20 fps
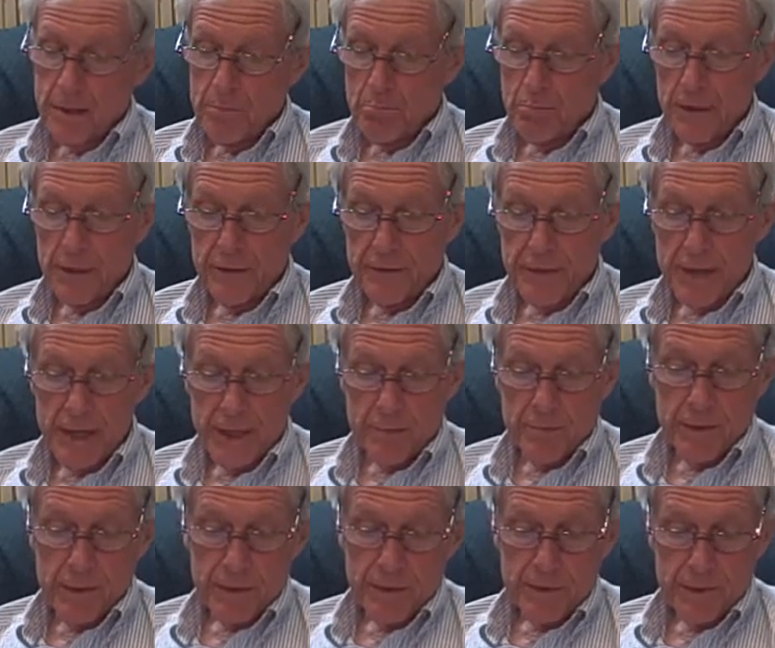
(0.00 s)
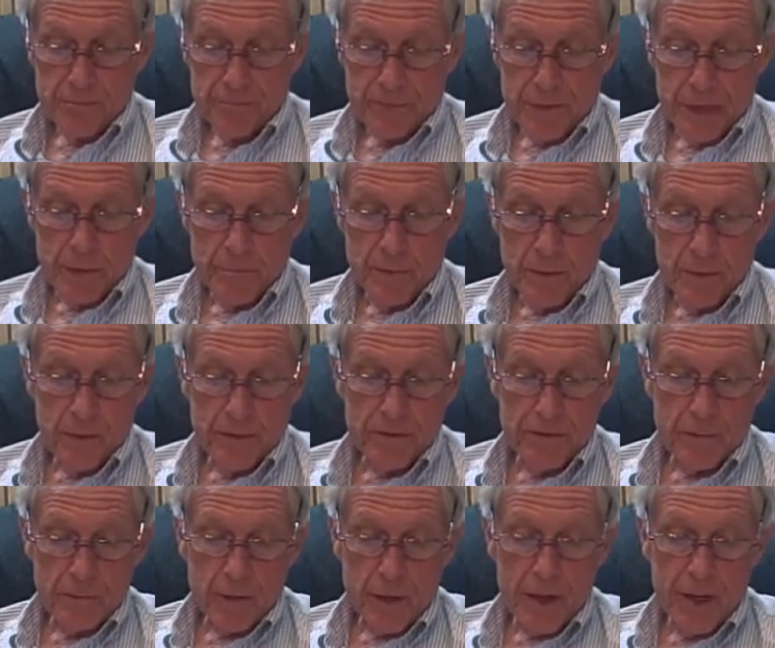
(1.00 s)
Bill Dedman, a
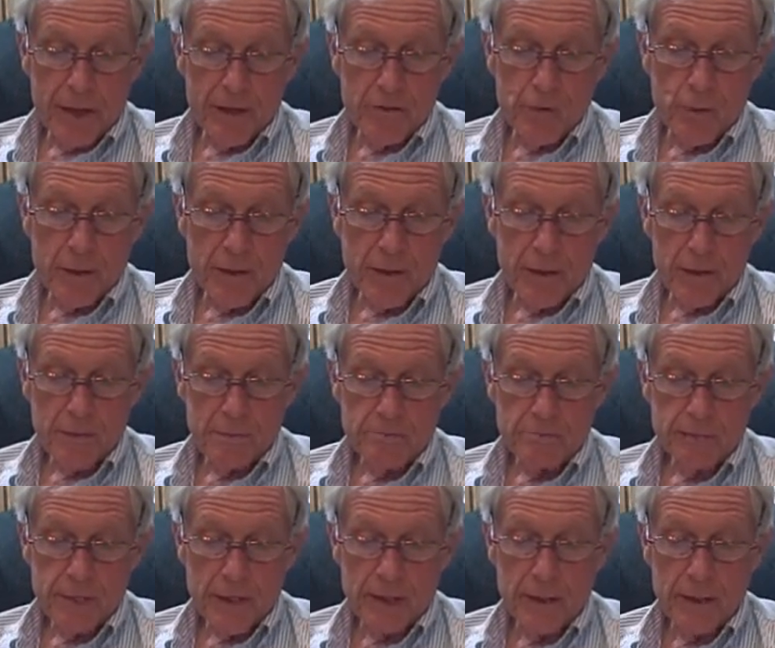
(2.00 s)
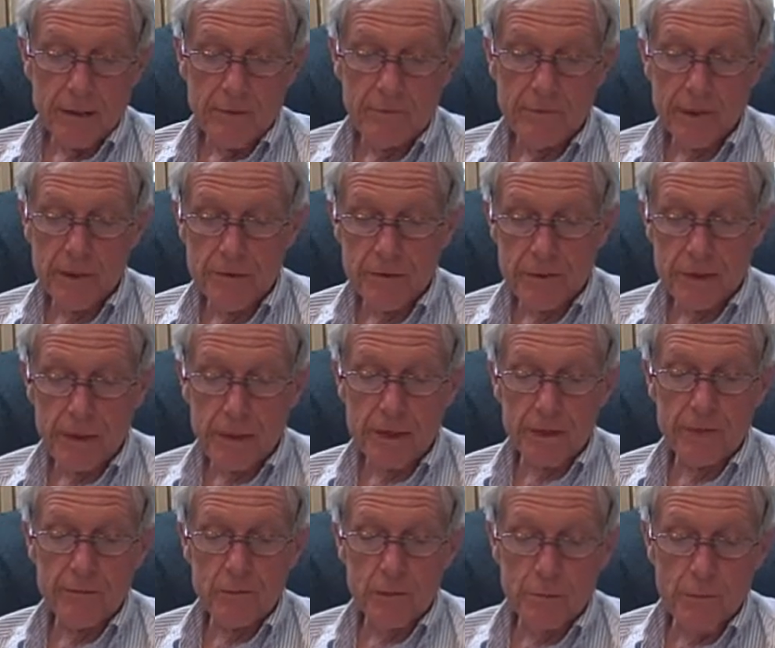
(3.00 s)
Pulitzer Prize winner and
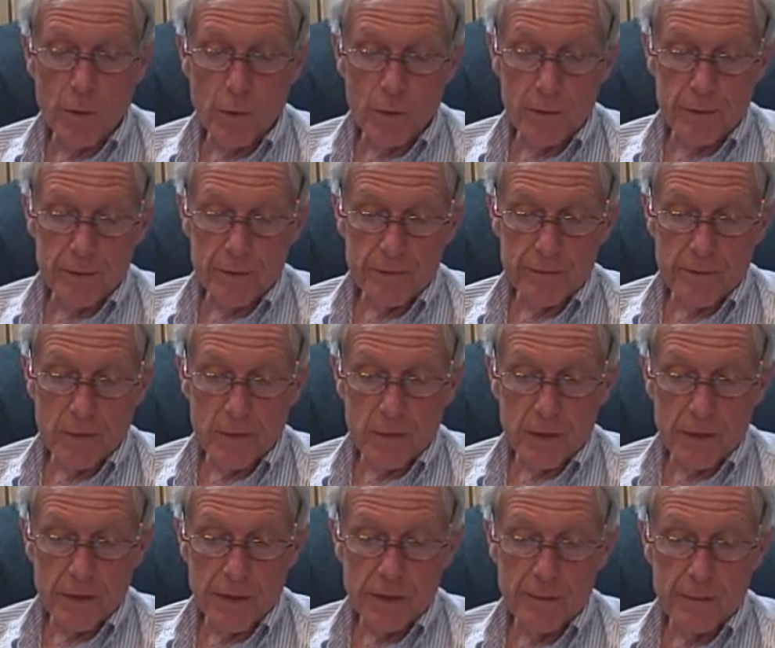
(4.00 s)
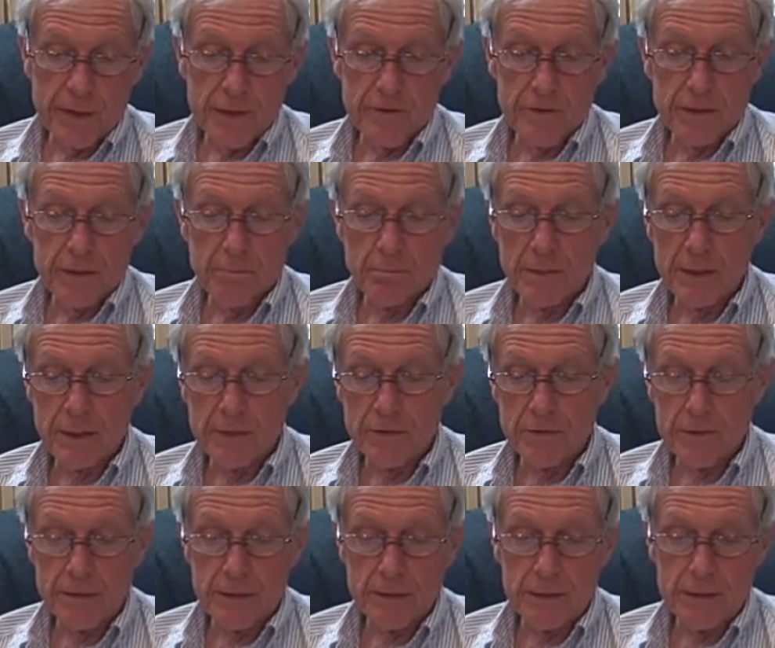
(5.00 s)
investigative reporter for
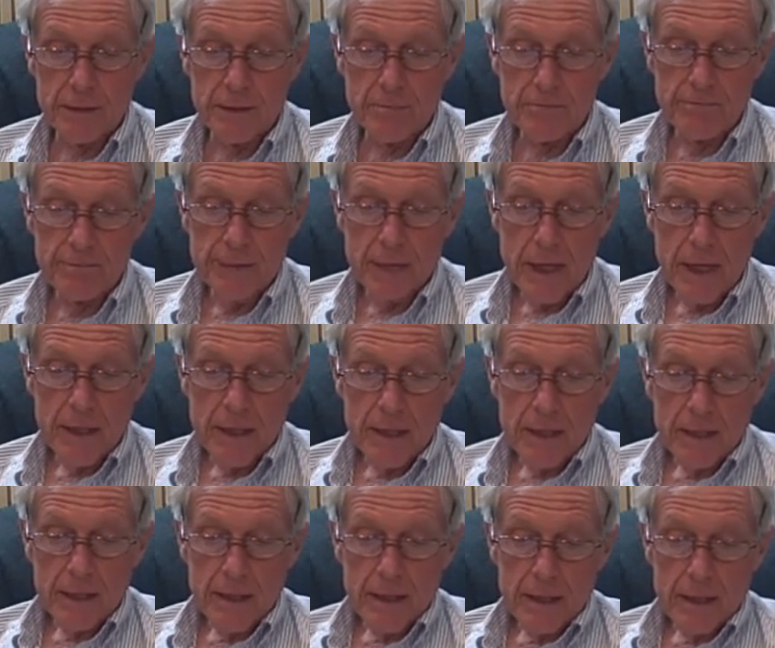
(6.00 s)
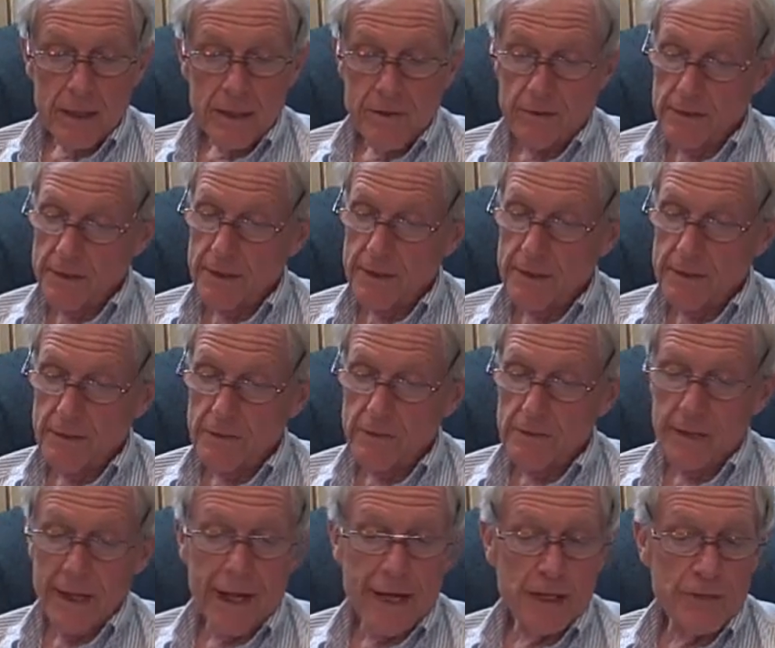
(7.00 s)
MSNBC, says,
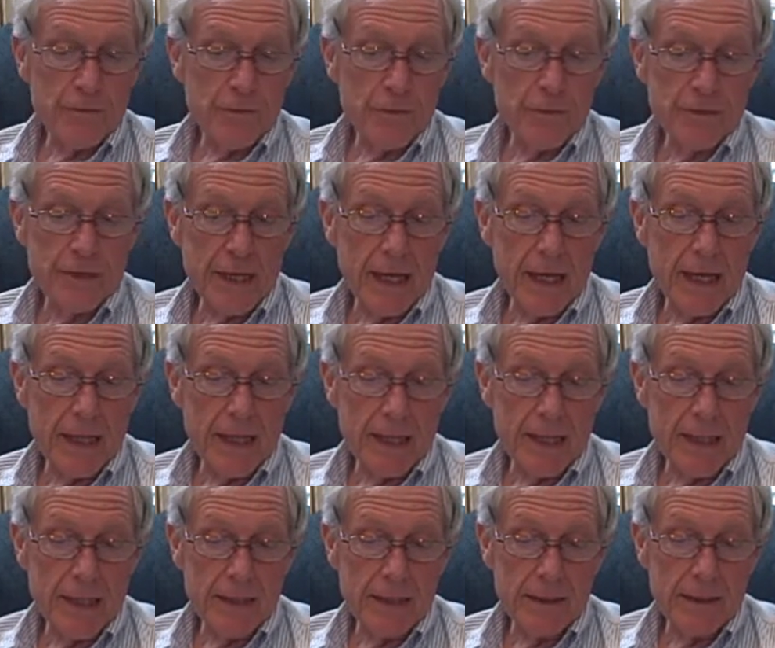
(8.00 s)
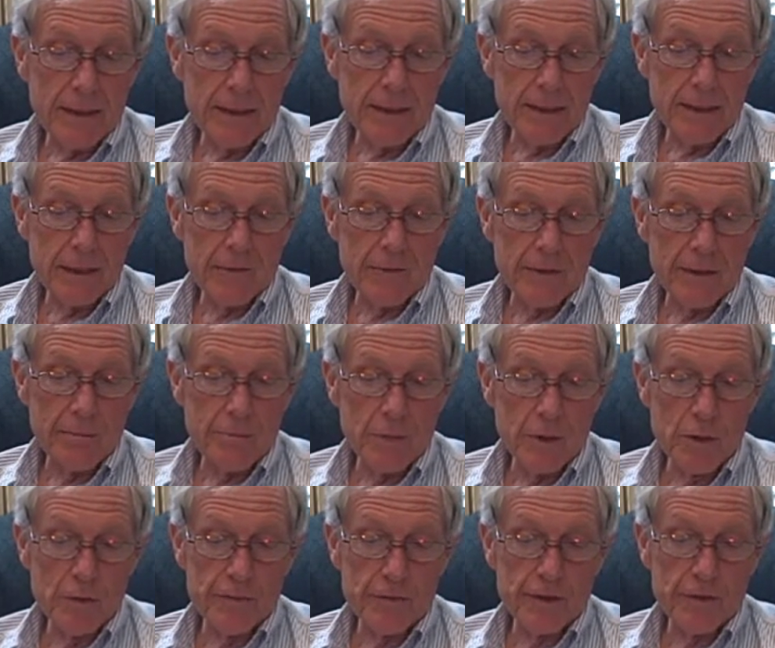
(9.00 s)
Nashville Skyline is a
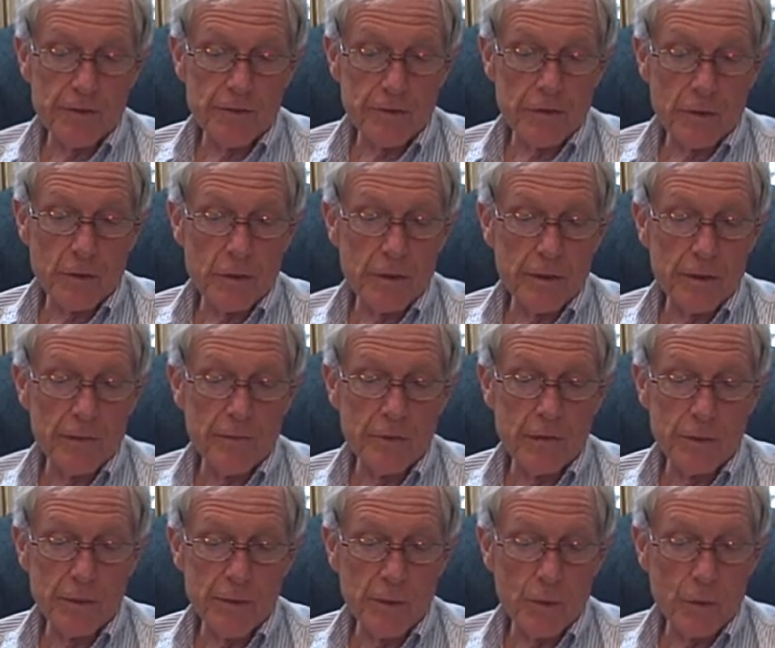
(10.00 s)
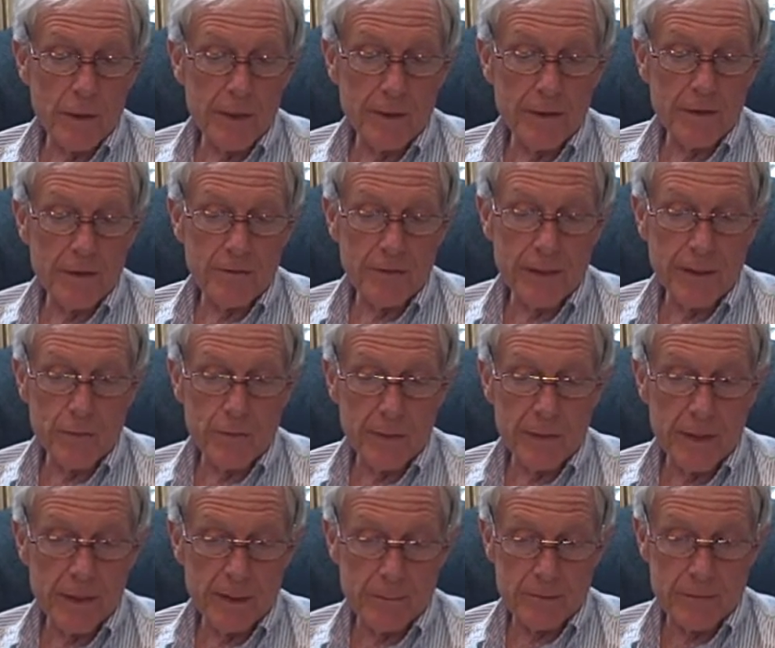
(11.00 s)
moving story of human weakness and
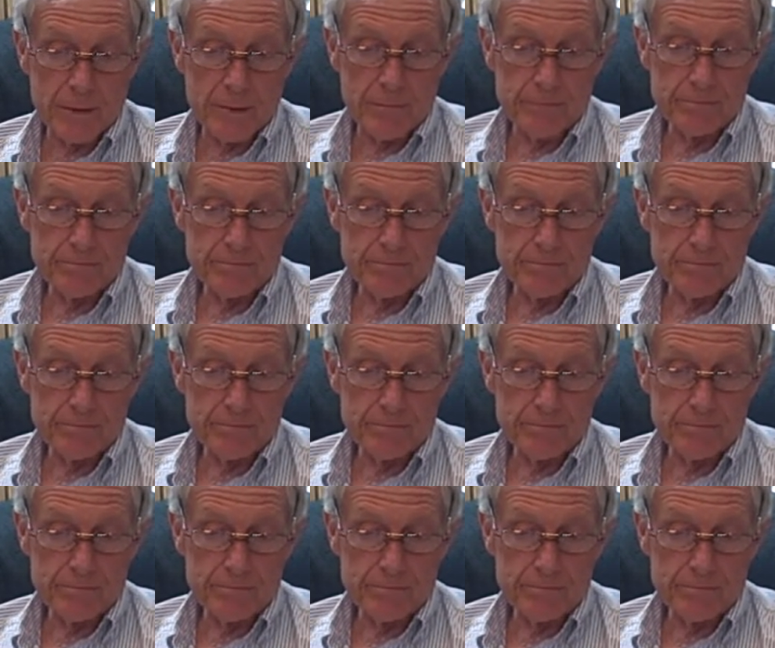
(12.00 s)
redemption.